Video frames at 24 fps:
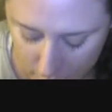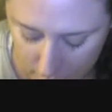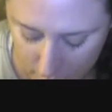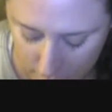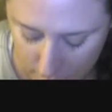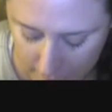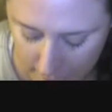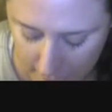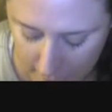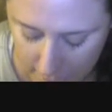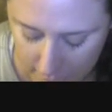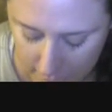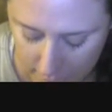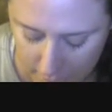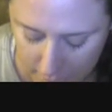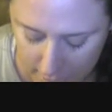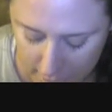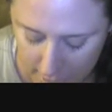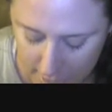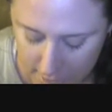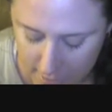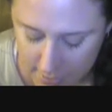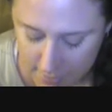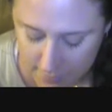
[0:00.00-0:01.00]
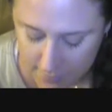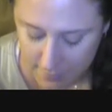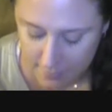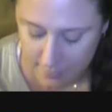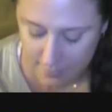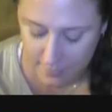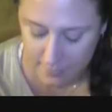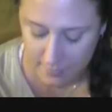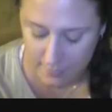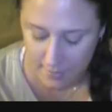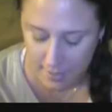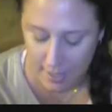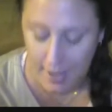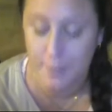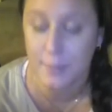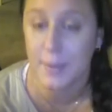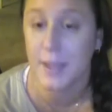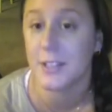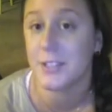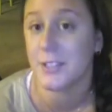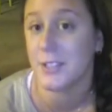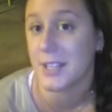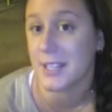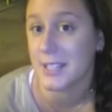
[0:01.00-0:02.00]
oh my goodness, I'm
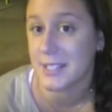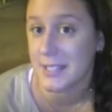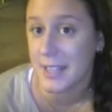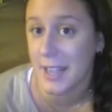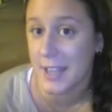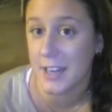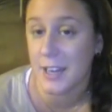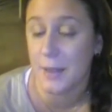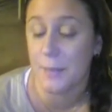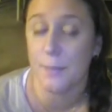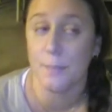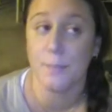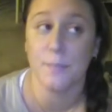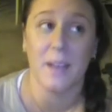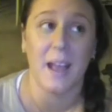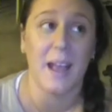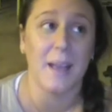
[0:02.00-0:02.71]
majorly excited.